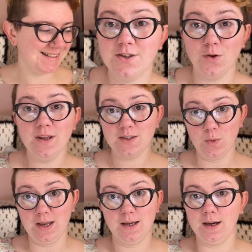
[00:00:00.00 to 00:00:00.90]
So this
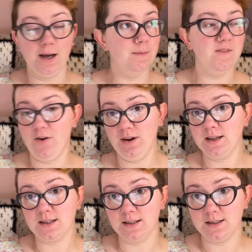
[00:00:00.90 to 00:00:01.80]
week I'm very
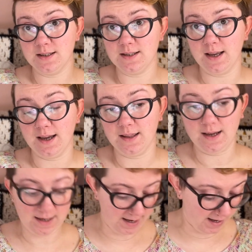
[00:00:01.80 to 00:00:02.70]
excited to say
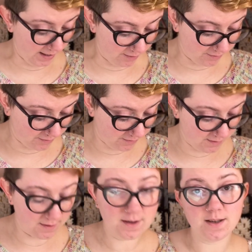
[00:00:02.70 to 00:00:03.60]
that I have
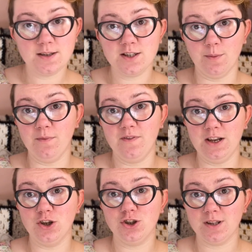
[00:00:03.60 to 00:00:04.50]
some
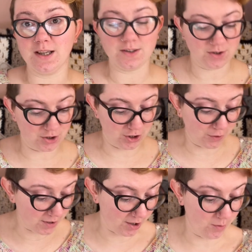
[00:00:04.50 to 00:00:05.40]
finished things to show
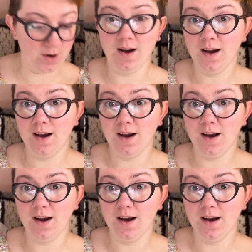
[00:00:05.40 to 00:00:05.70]
you.